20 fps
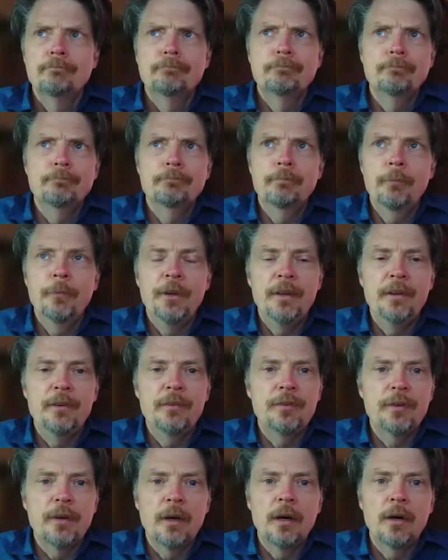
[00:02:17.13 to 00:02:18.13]
mm,
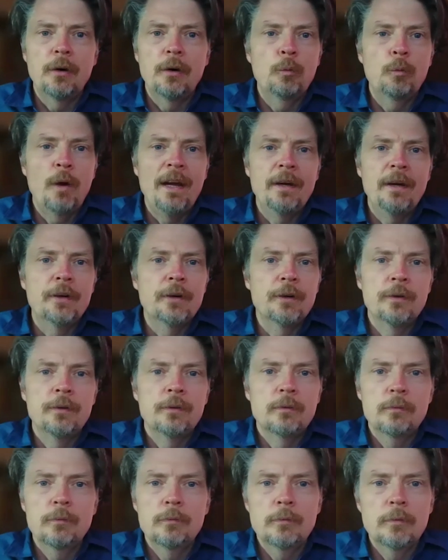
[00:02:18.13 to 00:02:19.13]
these uh, waiter
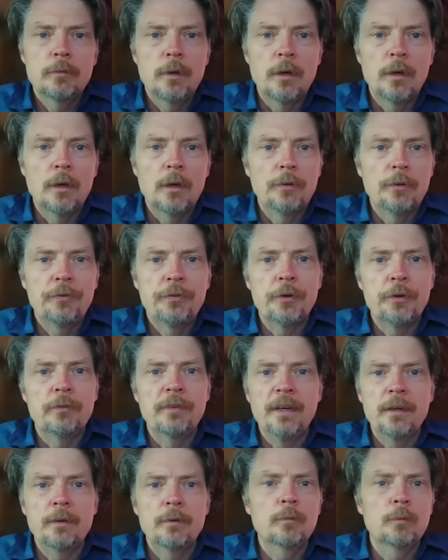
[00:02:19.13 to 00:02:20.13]
uh,
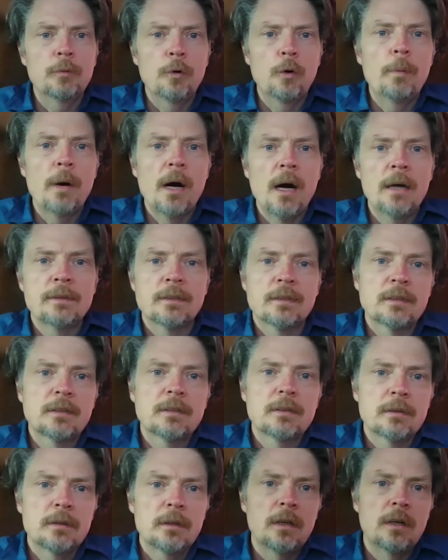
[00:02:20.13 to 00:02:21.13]
serving
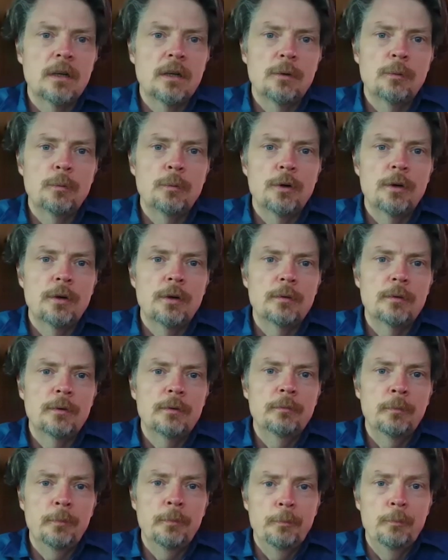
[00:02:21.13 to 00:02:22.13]
robots uh, were
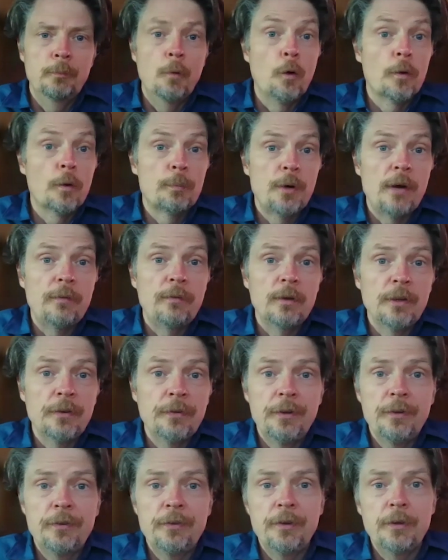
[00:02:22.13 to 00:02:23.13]
more
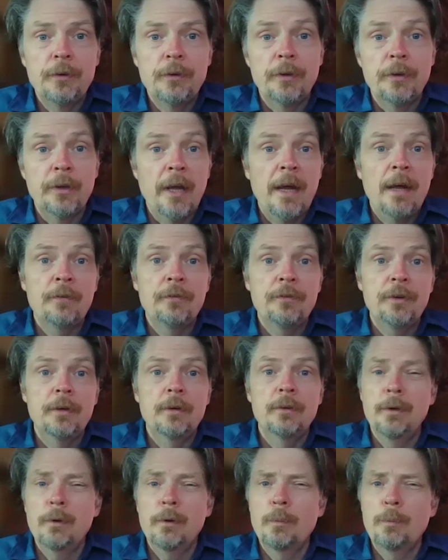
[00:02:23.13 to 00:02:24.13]
prevalent this year than last
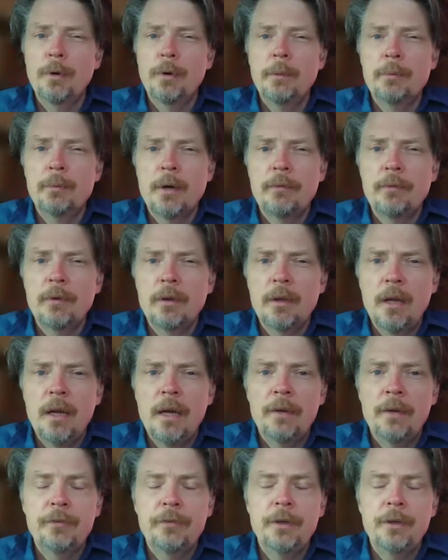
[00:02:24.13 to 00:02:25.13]
year, and they were pretty prevalent
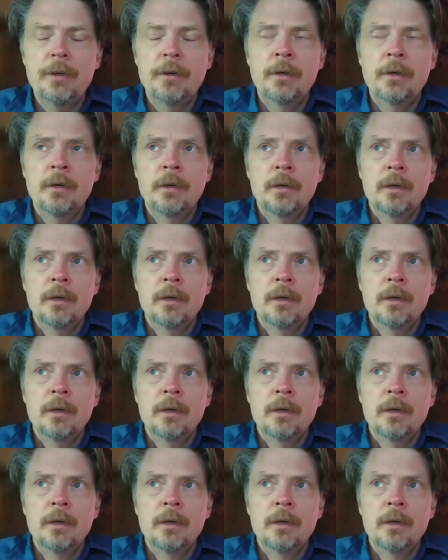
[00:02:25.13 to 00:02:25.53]
last year.